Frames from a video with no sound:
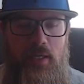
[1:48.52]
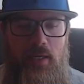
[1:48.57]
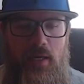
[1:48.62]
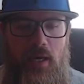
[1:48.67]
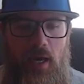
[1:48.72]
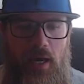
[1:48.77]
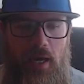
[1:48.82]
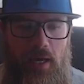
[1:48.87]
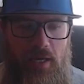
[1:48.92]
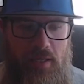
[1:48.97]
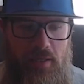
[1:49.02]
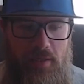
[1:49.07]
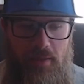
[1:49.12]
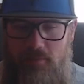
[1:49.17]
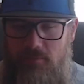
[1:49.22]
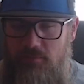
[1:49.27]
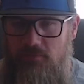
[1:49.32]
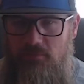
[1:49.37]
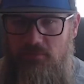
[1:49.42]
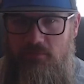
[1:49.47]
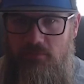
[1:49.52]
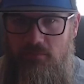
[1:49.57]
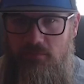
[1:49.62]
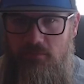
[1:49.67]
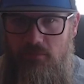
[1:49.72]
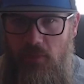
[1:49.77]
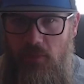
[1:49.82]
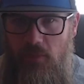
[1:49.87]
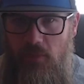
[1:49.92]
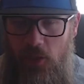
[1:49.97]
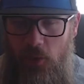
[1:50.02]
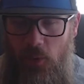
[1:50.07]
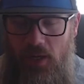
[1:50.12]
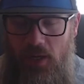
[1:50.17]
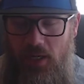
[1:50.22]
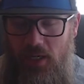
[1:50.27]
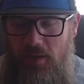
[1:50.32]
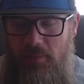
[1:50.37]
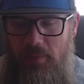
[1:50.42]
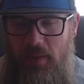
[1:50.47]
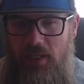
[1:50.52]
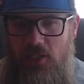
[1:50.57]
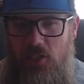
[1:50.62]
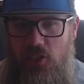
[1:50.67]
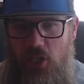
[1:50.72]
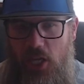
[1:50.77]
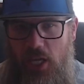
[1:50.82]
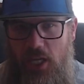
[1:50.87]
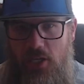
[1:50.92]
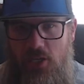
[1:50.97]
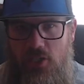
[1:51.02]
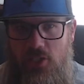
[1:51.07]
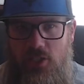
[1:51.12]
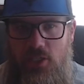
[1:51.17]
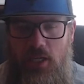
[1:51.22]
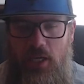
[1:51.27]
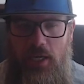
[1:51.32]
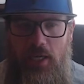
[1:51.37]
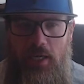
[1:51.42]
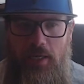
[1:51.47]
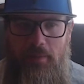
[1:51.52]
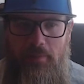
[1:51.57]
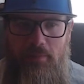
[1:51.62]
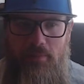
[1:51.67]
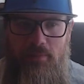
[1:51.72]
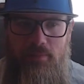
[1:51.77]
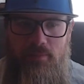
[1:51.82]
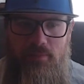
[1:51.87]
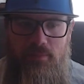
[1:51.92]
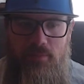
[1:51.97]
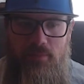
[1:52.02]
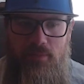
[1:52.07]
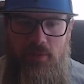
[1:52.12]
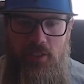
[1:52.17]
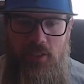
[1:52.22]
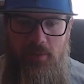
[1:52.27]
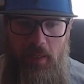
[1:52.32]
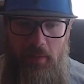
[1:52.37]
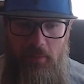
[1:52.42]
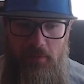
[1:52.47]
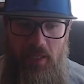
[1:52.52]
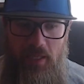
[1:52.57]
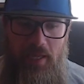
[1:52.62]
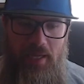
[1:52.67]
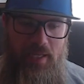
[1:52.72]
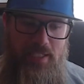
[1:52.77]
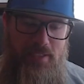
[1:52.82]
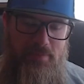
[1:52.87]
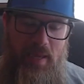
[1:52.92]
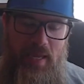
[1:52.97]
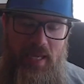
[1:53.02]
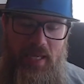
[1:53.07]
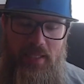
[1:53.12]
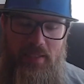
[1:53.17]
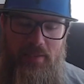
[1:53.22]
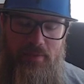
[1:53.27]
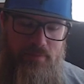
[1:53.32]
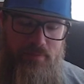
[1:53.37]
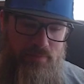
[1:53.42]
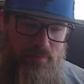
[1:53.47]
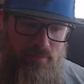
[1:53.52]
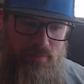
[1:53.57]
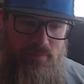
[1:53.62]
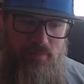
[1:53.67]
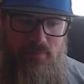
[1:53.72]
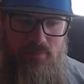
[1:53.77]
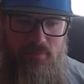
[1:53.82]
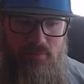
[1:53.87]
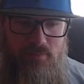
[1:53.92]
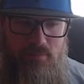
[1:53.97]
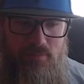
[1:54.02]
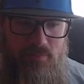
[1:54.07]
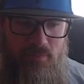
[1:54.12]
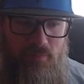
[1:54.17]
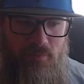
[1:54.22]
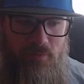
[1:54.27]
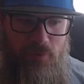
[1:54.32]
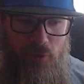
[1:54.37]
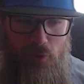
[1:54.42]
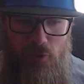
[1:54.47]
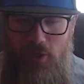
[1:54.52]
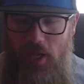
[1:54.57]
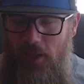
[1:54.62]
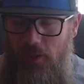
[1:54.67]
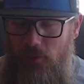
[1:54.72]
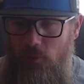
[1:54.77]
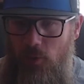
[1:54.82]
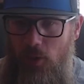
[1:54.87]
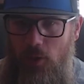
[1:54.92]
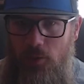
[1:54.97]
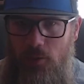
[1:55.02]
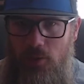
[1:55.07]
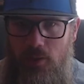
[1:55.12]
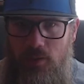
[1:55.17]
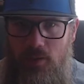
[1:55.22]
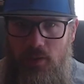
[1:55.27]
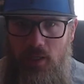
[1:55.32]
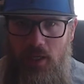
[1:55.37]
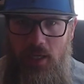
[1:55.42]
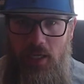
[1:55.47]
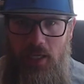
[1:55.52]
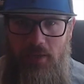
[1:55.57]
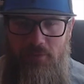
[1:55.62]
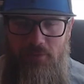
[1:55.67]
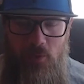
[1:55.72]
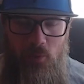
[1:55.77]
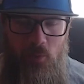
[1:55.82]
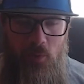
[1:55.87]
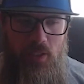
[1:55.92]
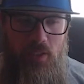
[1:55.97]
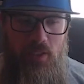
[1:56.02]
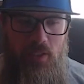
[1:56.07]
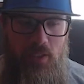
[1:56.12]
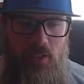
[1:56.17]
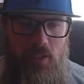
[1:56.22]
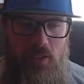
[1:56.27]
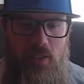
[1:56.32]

Uh, I knew I needed to make a change to be able to, I guess, make it further down the road, if you will.